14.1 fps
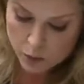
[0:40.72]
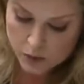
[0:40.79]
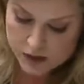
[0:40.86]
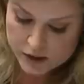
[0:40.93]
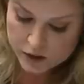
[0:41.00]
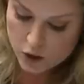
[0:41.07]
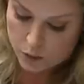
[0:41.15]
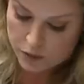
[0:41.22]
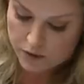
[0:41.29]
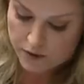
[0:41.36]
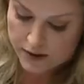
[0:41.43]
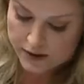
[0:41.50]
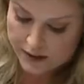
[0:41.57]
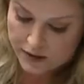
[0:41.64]
We did not
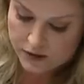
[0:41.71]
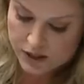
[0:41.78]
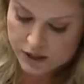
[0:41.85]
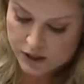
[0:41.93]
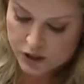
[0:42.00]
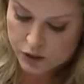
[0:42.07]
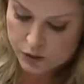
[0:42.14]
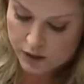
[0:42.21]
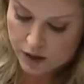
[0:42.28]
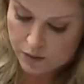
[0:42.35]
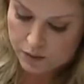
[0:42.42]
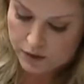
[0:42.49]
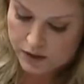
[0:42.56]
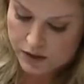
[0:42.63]
provide guarantees to a
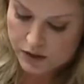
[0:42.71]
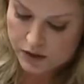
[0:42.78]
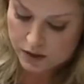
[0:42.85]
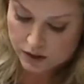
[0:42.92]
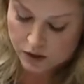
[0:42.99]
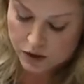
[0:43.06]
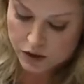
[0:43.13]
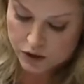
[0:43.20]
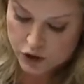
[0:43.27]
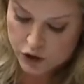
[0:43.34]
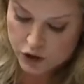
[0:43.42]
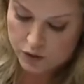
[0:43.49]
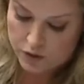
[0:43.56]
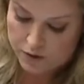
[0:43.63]
company to the
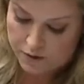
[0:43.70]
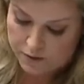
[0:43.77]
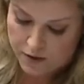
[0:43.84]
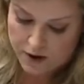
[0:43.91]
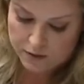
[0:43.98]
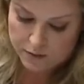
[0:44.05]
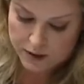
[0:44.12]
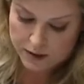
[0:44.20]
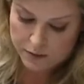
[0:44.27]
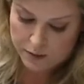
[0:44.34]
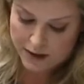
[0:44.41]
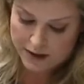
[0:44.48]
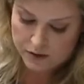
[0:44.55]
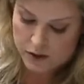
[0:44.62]
tune of £5
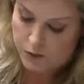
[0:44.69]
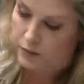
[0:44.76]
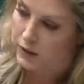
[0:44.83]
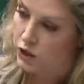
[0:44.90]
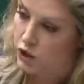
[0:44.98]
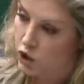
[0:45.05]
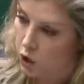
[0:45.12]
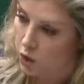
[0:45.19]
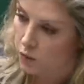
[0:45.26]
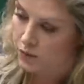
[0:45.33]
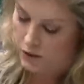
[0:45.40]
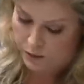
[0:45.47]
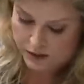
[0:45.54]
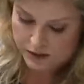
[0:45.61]
million per
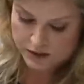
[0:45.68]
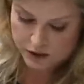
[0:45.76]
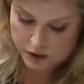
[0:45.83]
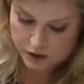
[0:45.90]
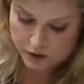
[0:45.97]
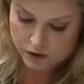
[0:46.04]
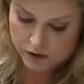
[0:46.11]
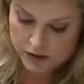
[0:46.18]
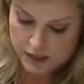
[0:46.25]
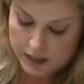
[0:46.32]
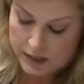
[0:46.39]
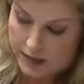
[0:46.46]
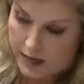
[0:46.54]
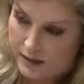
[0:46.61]
job to be secured.
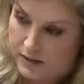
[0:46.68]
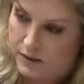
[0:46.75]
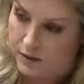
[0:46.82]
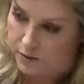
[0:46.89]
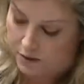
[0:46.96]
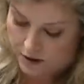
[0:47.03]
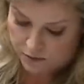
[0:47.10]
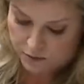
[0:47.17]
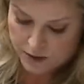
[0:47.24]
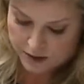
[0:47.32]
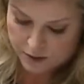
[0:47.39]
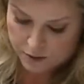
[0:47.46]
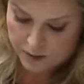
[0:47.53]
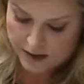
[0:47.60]
Yes, £5
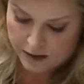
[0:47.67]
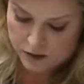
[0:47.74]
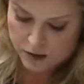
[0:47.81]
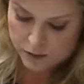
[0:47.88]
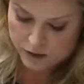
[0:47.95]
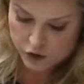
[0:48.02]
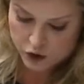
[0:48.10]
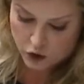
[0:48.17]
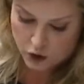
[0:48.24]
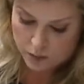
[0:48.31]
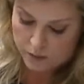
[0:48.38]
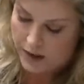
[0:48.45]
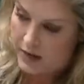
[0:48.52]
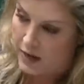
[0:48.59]
million per
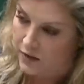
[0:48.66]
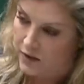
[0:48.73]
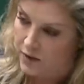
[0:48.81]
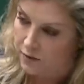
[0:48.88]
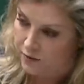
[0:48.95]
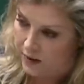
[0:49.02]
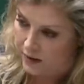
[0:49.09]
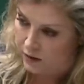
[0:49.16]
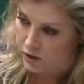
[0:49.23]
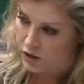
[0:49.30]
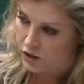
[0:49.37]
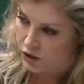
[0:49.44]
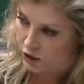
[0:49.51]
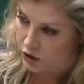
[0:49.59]
job, and then
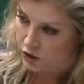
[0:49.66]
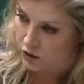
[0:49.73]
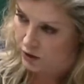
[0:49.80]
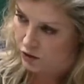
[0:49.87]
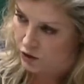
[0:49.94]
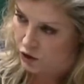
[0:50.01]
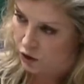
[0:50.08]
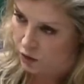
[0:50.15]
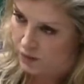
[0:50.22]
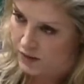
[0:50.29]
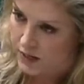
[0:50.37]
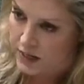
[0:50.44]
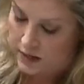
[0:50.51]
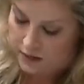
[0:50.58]
failed to secure those
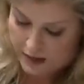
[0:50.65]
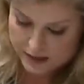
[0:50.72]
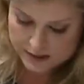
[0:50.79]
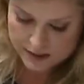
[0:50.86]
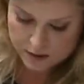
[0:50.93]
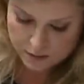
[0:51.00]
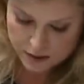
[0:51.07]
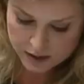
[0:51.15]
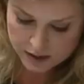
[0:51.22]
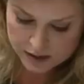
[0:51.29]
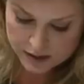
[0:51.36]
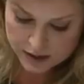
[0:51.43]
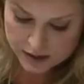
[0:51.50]
jobs. The SNP